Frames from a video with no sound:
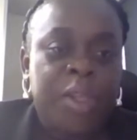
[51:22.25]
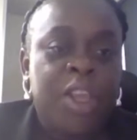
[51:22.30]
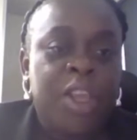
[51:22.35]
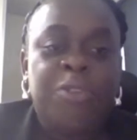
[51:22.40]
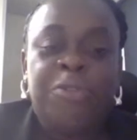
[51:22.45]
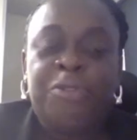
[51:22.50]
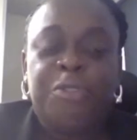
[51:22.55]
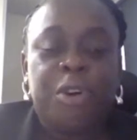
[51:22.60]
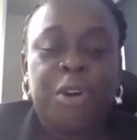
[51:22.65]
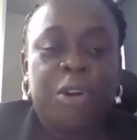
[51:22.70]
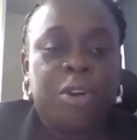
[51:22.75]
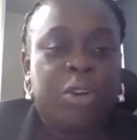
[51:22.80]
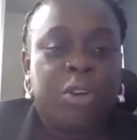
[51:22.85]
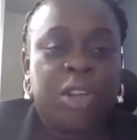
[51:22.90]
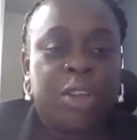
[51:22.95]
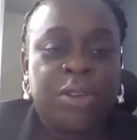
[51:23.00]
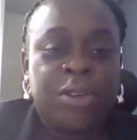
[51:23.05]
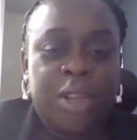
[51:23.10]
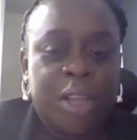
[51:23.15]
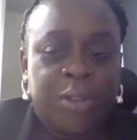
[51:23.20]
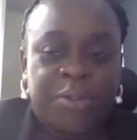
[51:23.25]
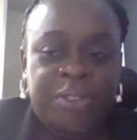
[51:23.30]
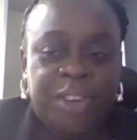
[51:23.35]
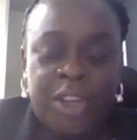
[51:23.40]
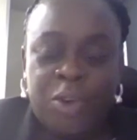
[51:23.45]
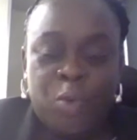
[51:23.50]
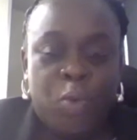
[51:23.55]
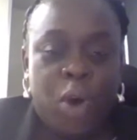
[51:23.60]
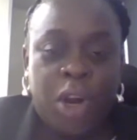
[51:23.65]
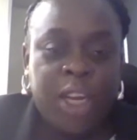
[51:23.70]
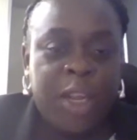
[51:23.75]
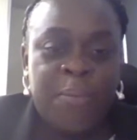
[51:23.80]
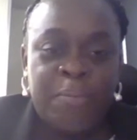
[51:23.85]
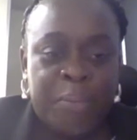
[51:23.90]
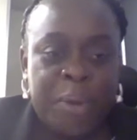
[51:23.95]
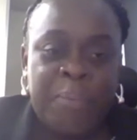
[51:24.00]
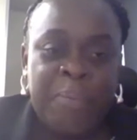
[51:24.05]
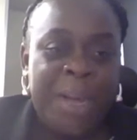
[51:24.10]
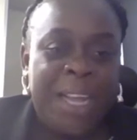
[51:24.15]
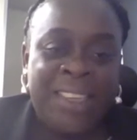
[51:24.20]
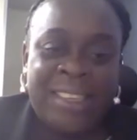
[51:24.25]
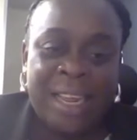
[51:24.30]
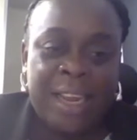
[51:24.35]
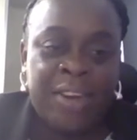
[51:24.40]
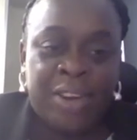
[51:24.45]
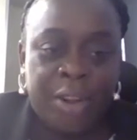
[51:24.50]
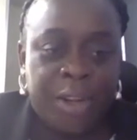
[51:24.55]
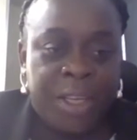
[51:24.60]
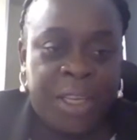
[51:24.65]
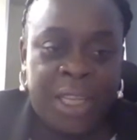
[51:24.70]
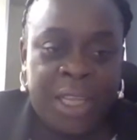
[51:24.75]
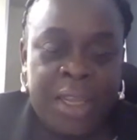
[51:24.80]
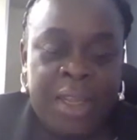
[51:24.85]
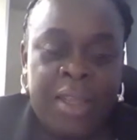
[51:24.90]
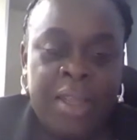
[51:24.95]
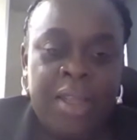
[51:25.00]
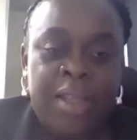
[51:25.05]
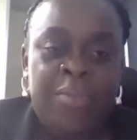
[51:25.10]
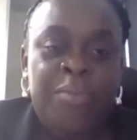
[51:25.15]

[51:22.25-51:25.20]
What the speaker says: if the working papers are not there,